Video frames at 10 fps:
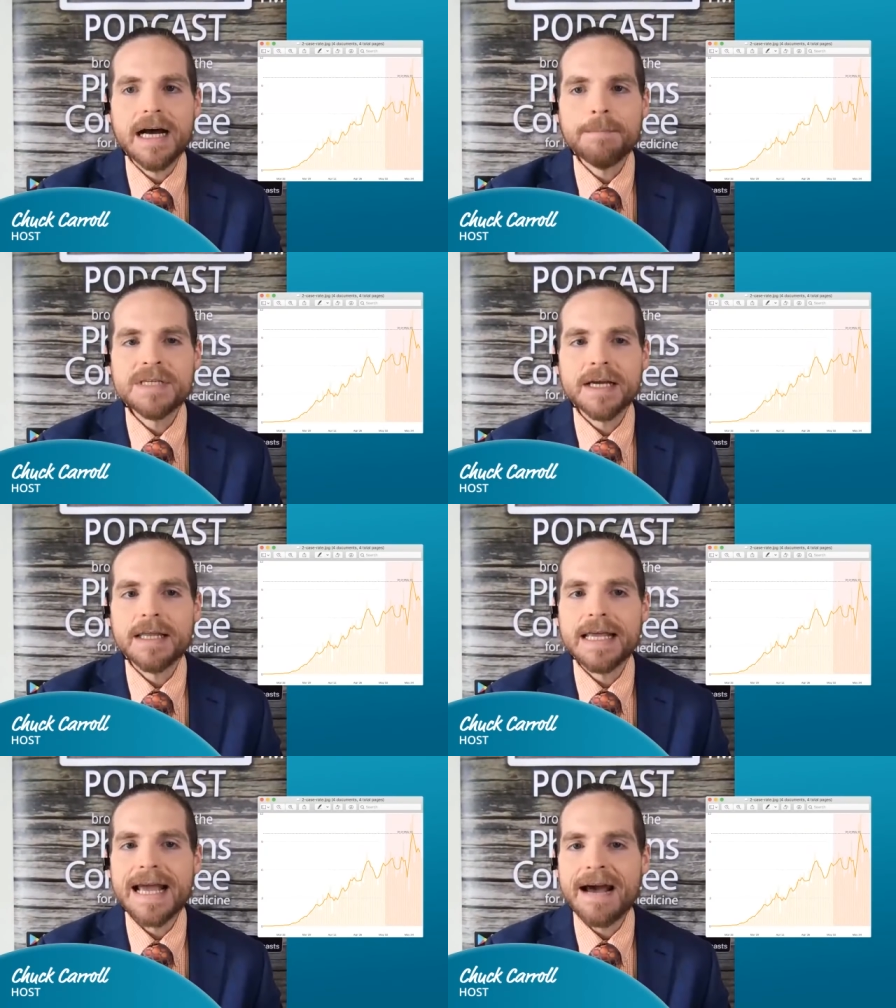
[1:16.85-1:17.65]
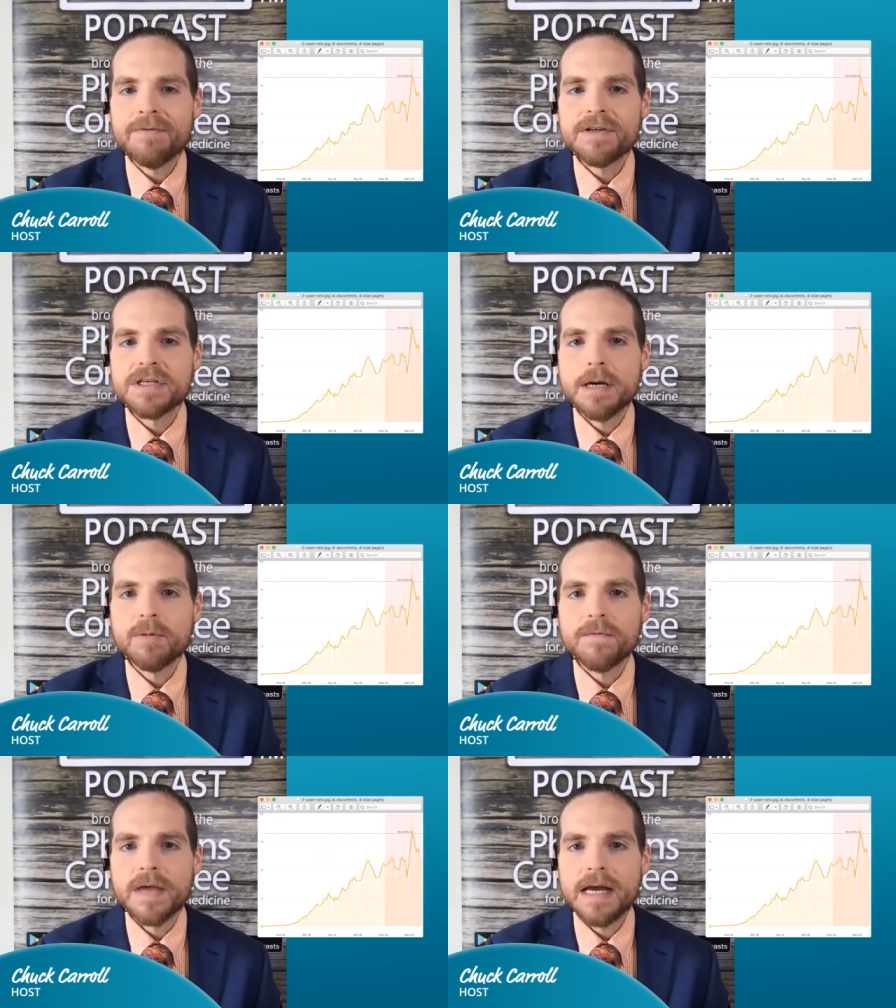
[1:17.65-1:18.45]
uptick in the average
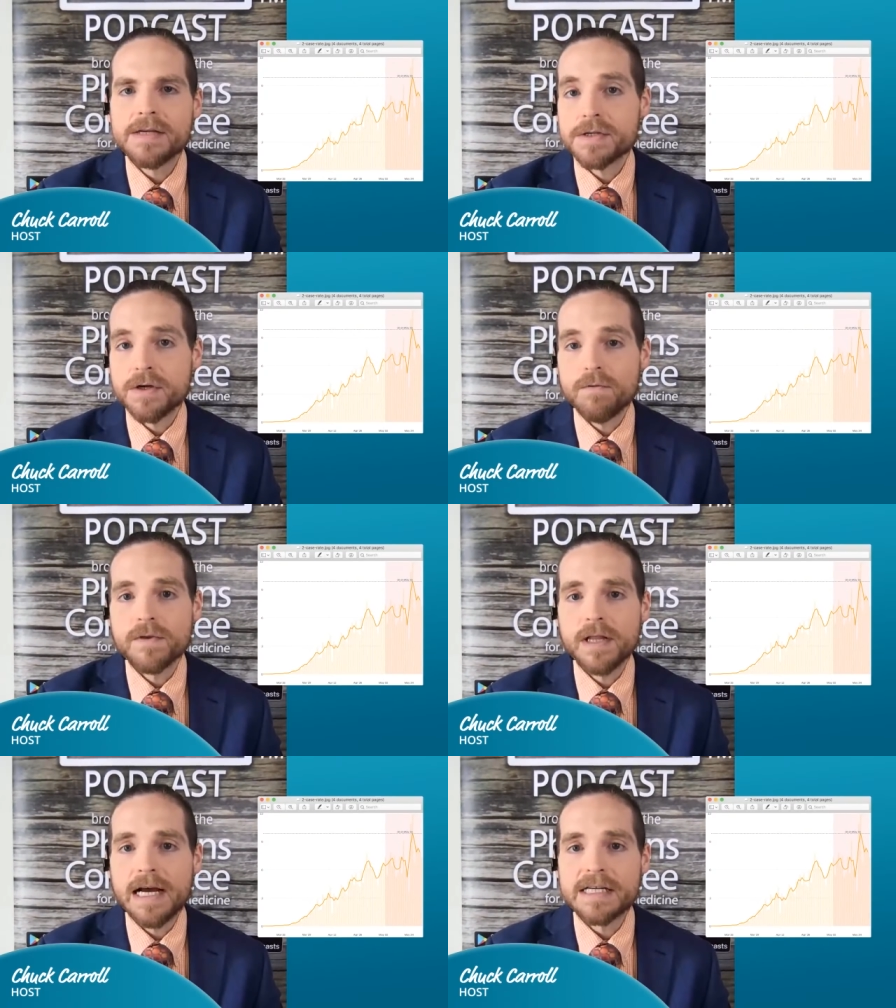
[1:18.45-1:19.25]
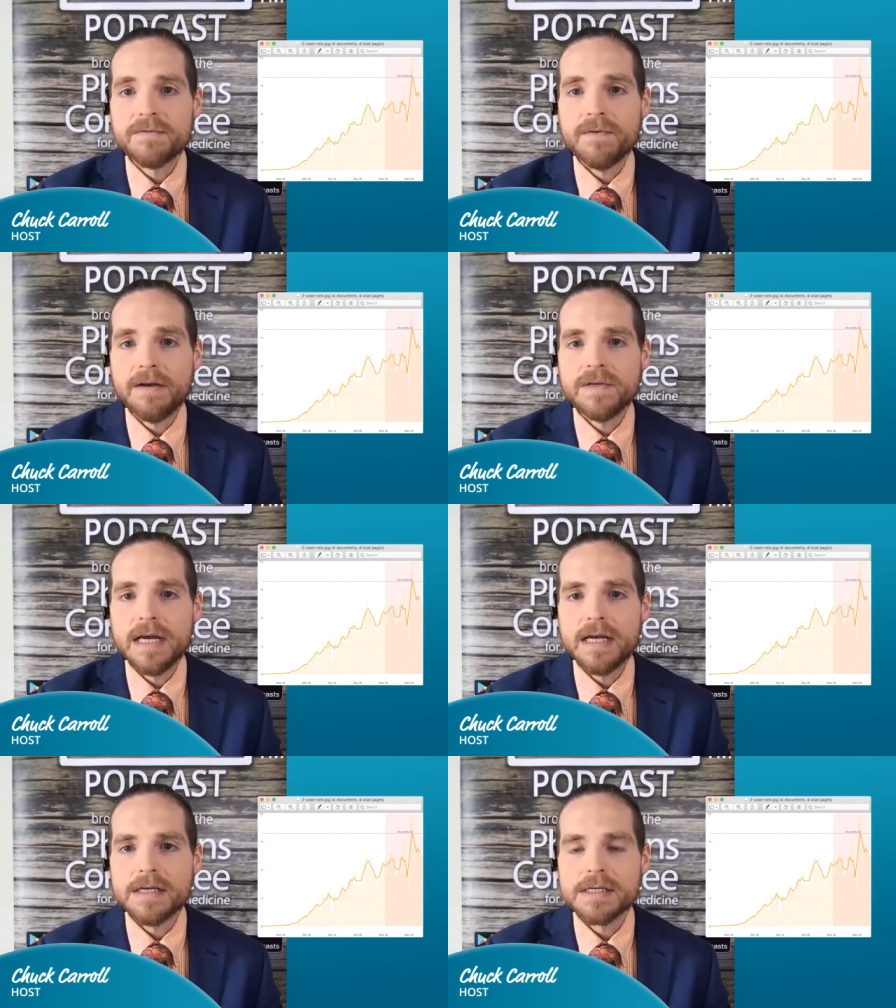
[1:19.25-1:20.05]
number of cases over the last five
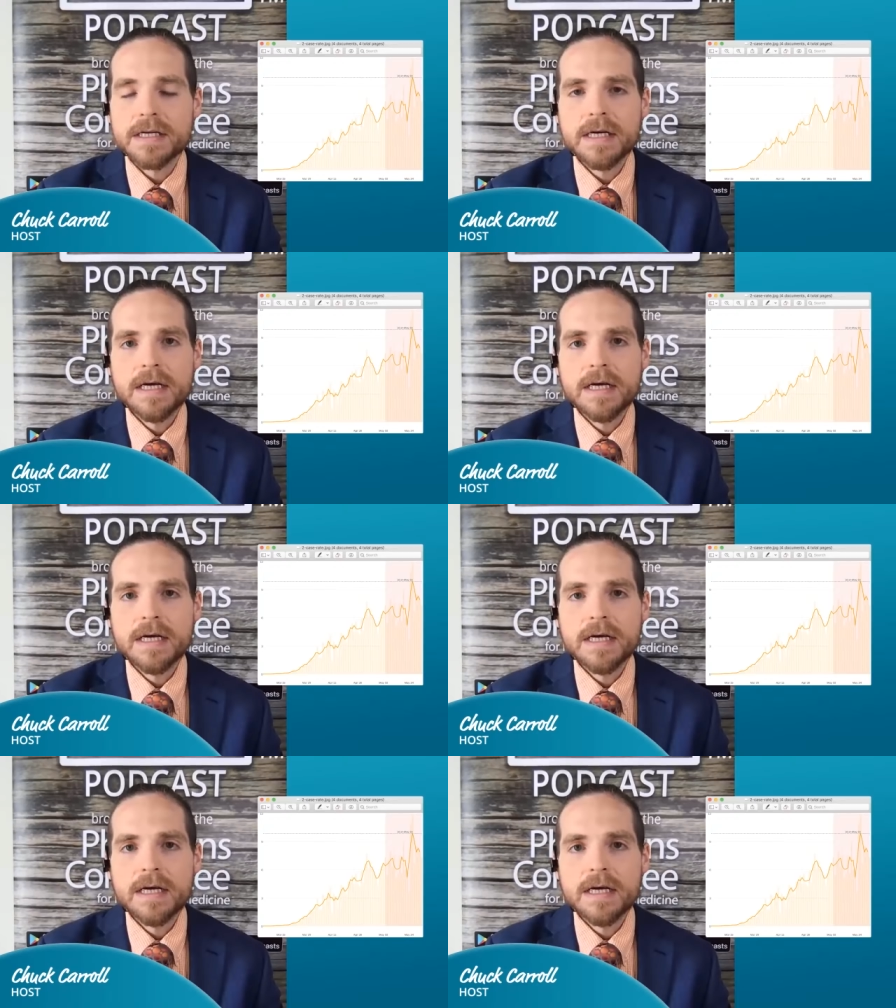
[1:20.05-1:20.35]
days.